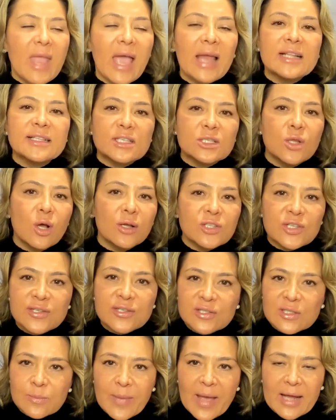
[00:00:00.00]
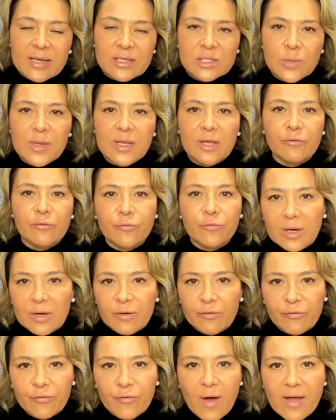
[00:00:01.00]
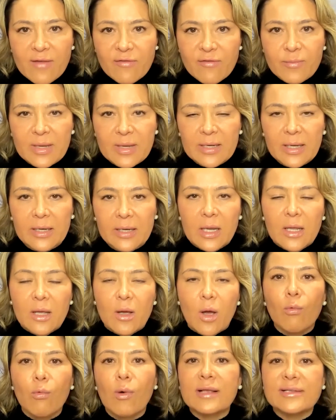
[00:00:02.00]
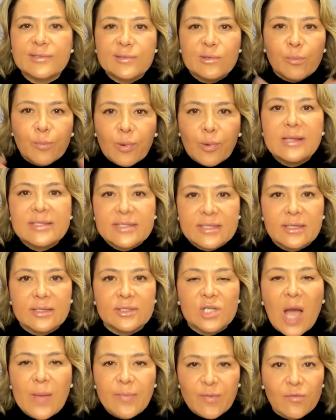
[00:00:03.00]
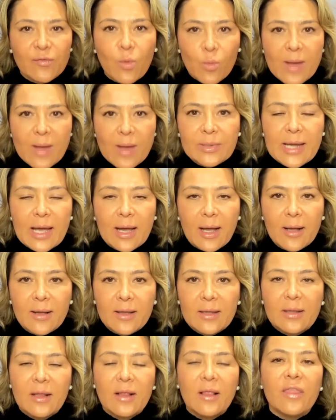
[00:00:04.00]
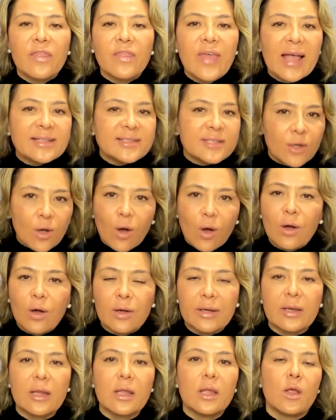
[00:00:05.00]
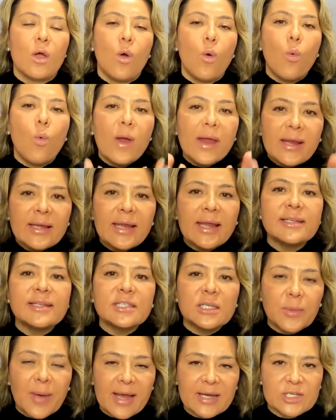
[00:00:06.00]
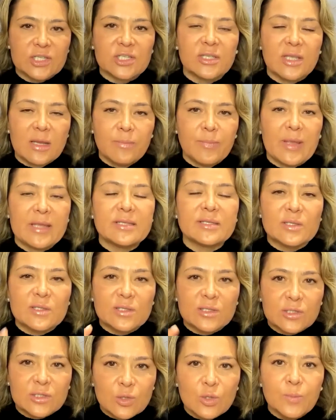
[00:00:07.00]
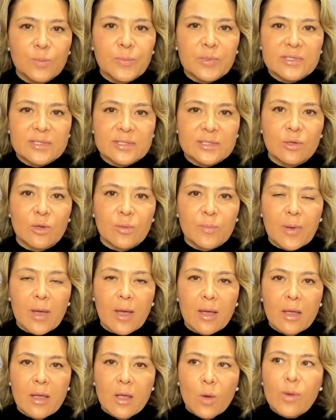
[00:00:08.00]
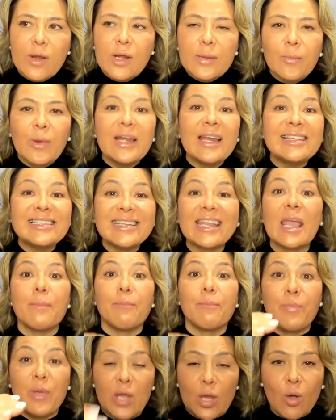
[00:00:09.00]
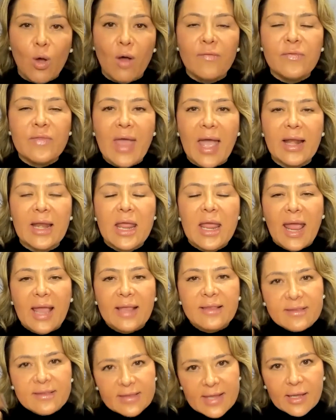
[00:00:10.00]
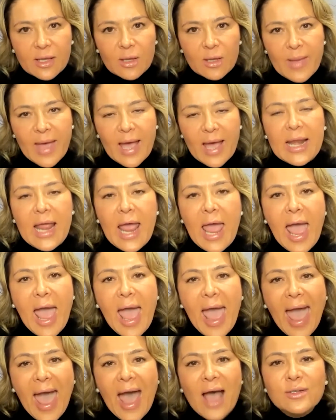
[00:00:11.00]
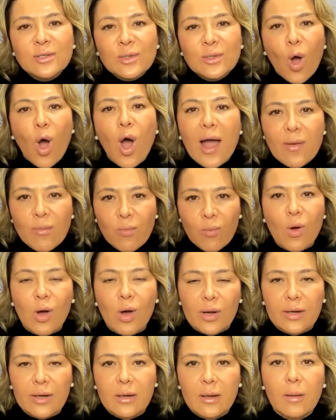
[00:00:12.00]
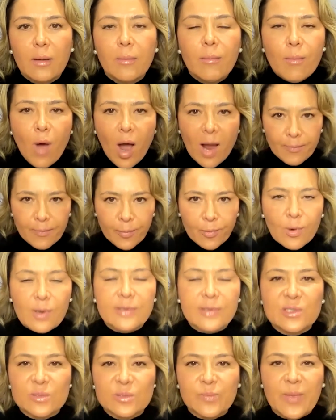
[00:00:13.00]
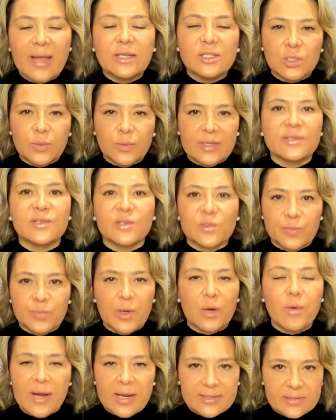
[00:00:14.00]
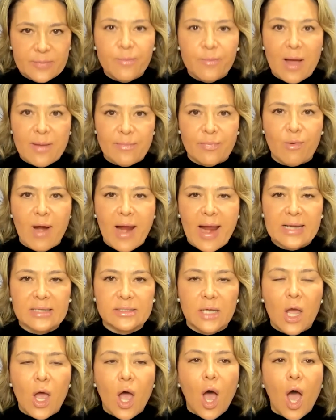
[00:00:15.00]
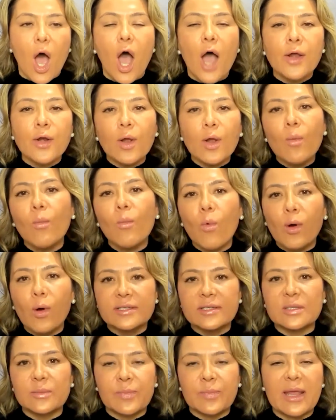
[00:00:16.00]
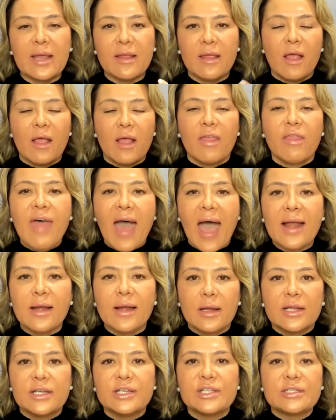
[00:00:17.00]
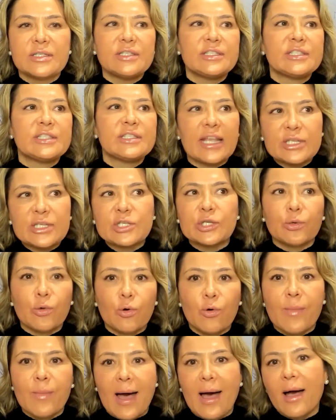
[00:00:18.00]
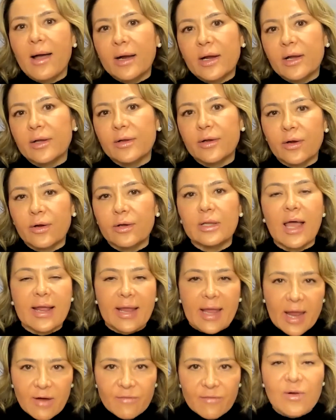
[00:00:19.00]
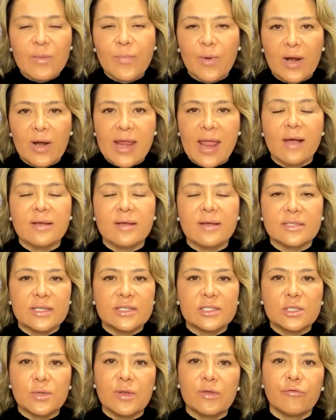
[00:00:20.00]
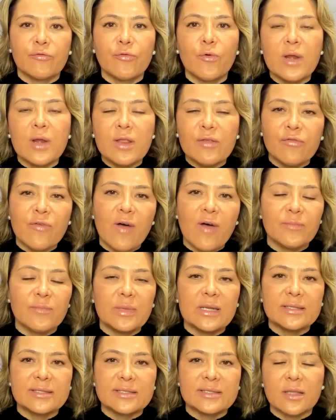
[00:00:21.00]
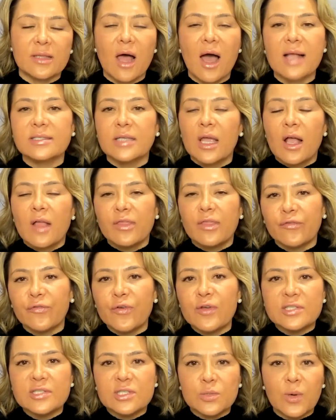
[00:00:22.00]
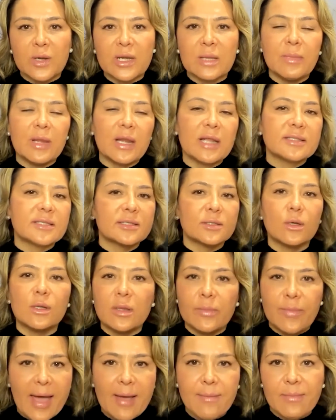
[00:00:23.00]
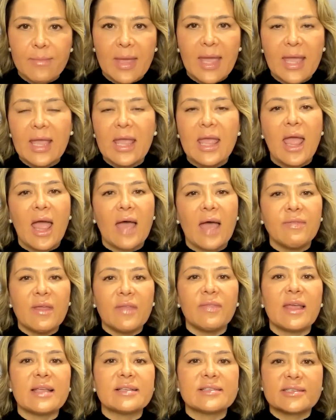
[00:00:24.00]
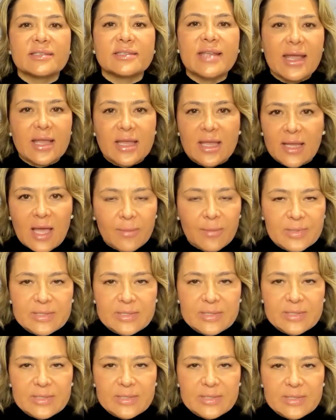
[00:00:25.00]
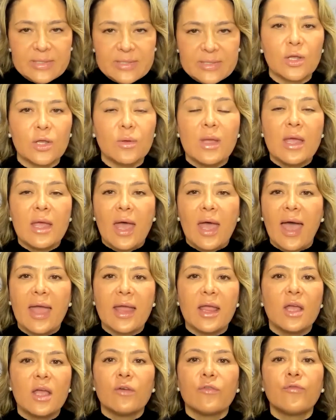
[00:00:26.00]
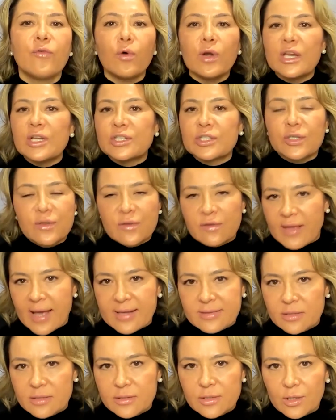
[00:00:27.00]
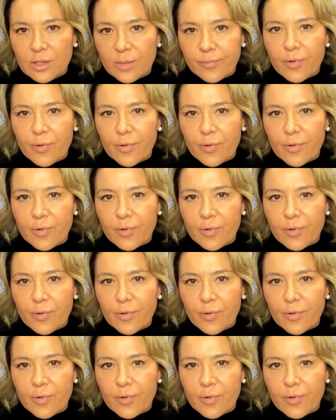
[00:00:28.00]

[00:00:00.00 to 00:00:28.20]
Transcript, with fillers: And it's not just about doing a 45-minute Russell Brunson type of a webinar. That's gone. We need to actually be we need to get beyond that and think about, how do I want my prospect to experience my brand? I don't want to be that digital marketer like everybody else who's doing 45-minute slides. The first 20 minutes is all about me, and then they're stacking up and selling you a $42,000